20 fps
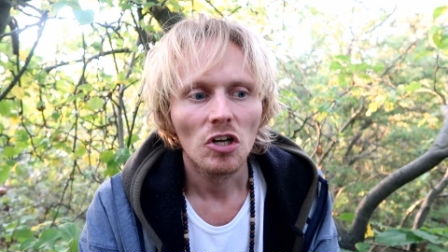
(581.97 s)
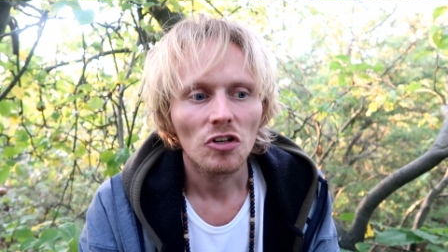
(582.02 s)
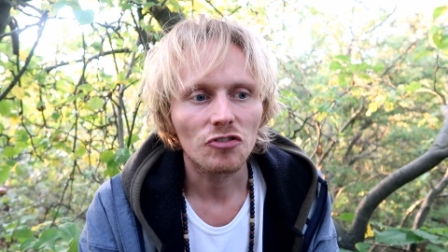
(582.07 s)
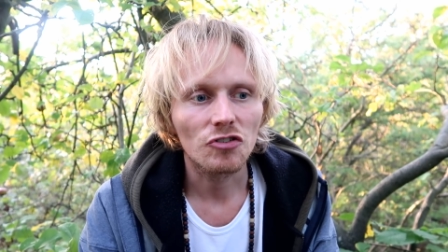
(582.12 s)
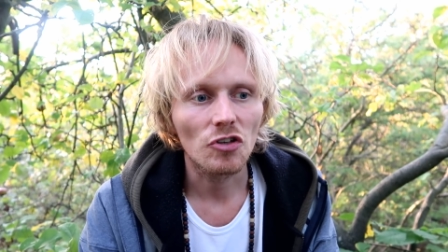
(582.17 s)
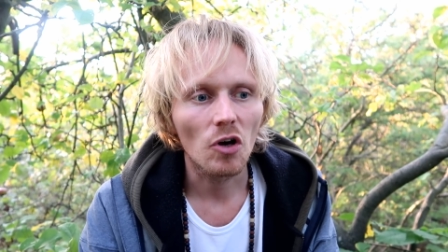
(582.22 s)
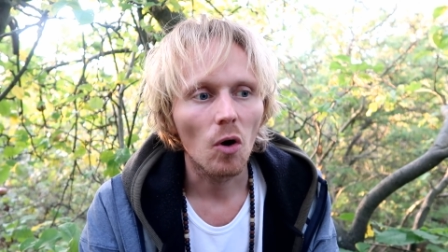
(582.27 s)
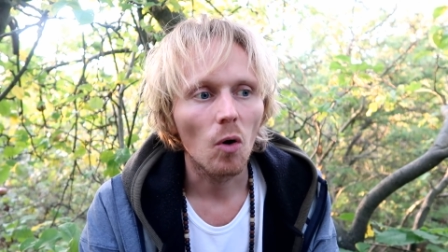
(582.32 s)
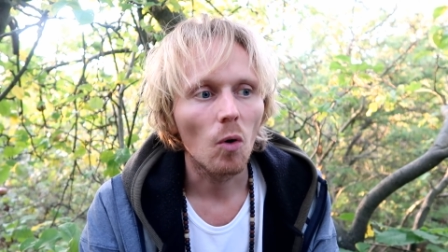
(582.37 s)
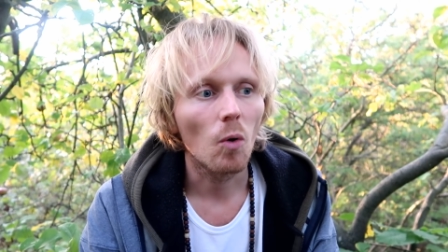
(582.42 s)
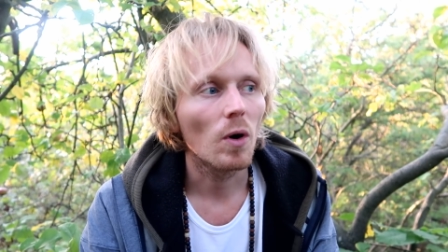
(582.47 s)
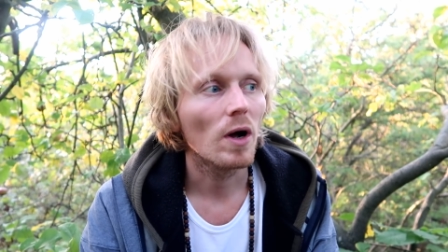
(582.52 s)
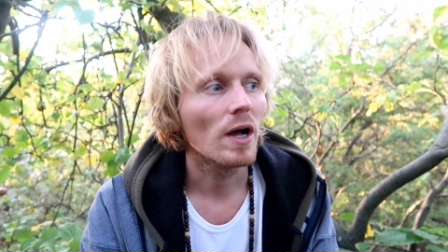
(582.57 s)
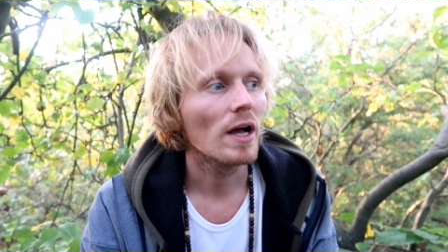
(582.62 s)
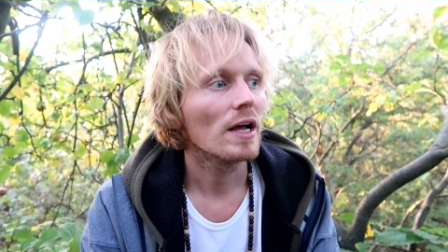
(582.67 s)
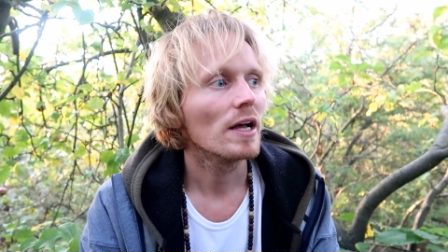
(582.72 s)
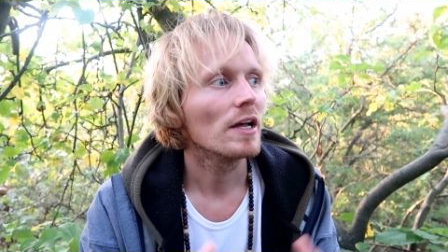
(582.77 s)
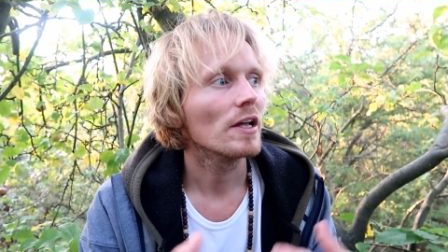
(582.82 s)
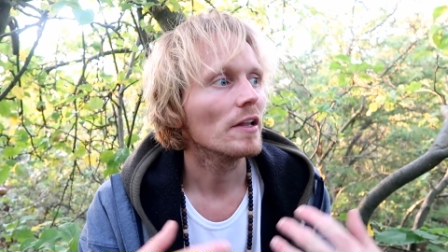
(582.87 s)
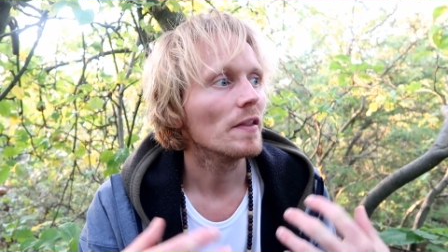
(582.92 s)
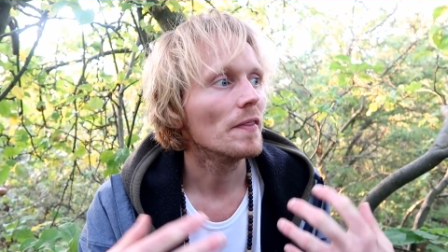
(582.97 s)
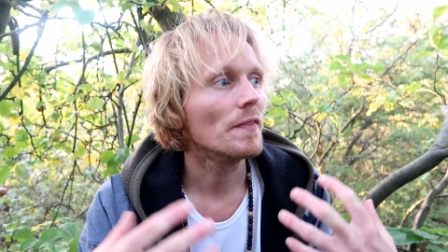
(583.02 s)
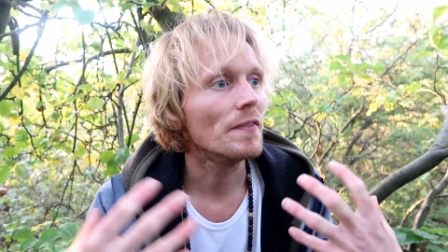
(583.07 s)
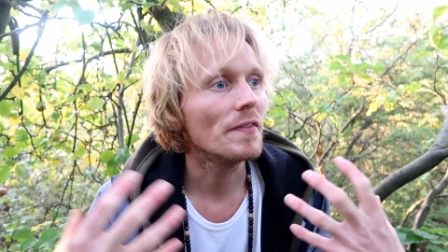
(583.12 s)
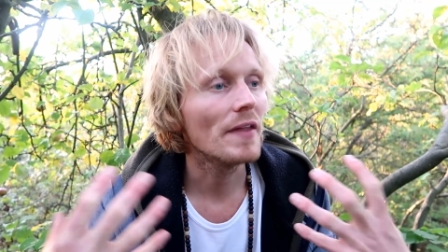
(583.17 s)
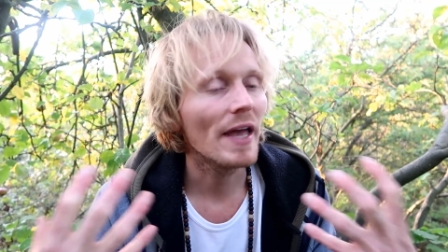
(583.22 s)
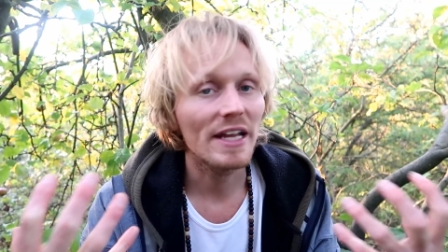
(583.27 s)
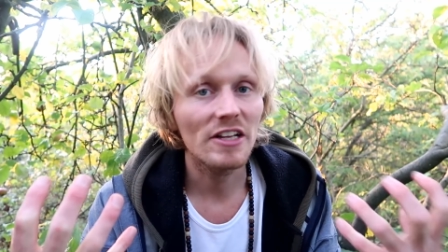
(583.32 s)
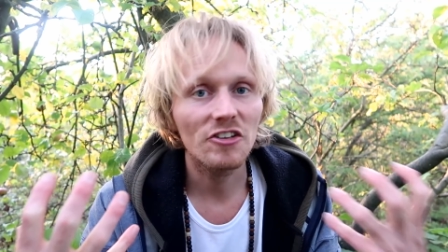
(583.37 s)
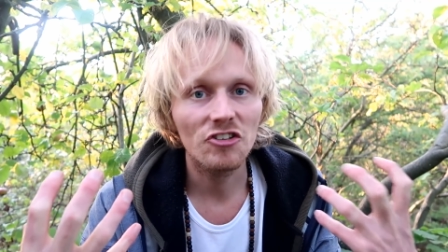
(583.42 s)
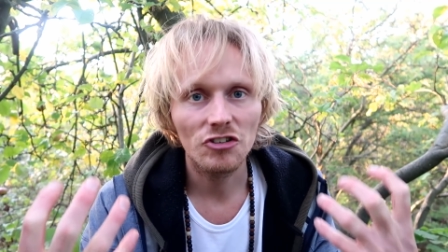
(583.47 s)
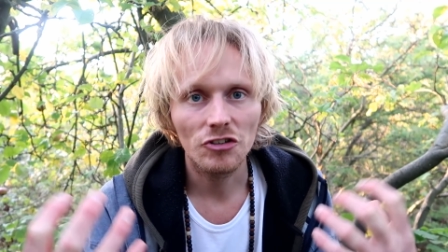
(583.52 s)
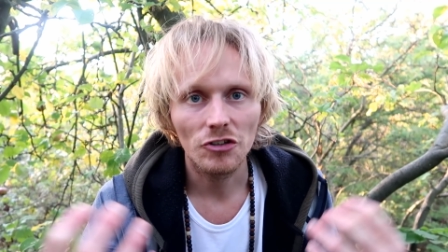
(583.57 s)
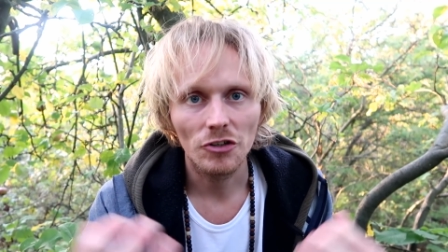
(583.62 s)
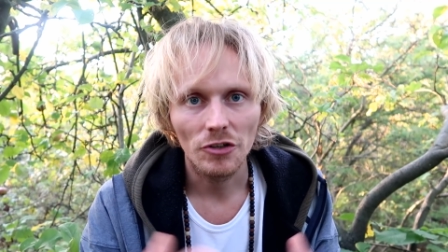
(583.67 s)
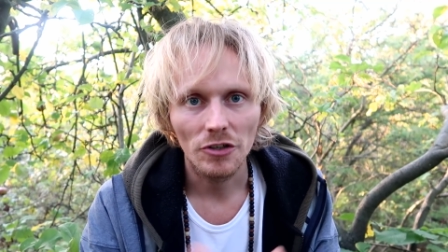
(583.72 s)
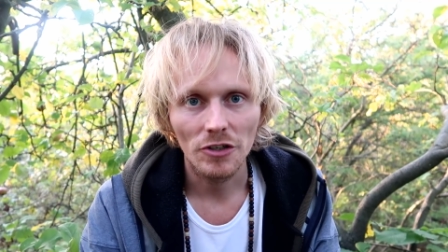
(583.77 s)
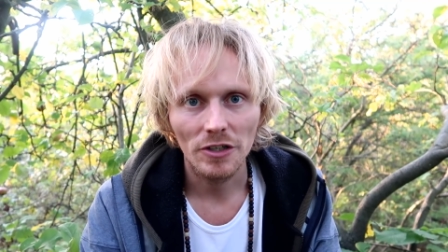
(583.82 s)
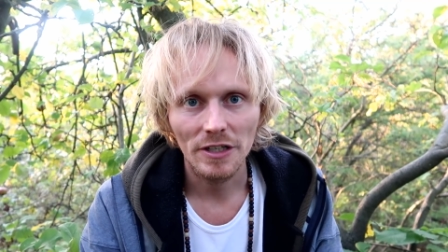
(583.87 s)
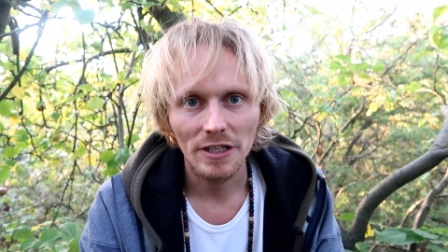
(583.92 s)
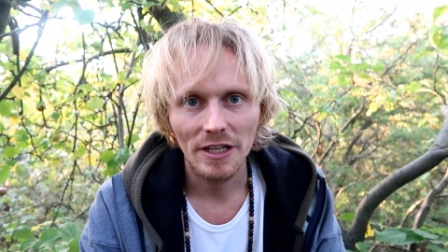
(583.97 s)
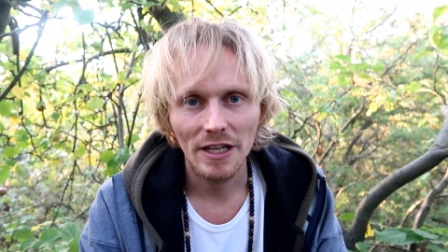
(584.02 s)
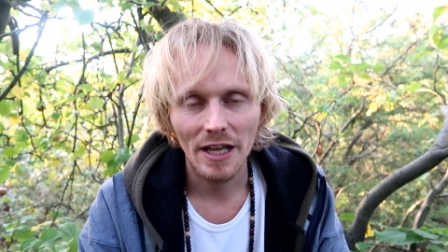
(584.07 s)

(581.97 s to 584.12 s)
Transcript: So nature,